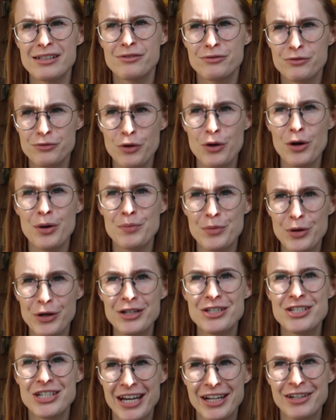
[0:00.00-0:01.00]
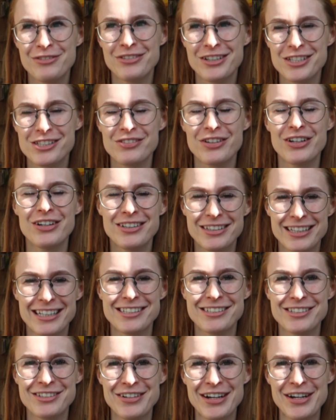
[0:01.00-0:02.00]
For merch at a festival,
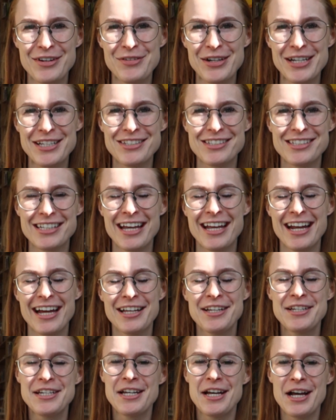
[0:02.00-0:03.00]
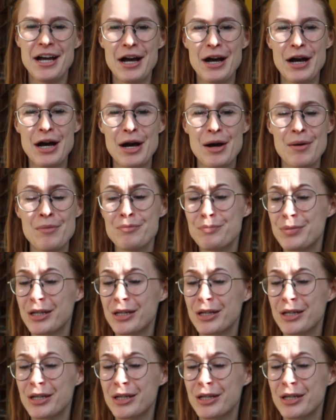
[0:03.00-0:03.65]
that's the right way to say that,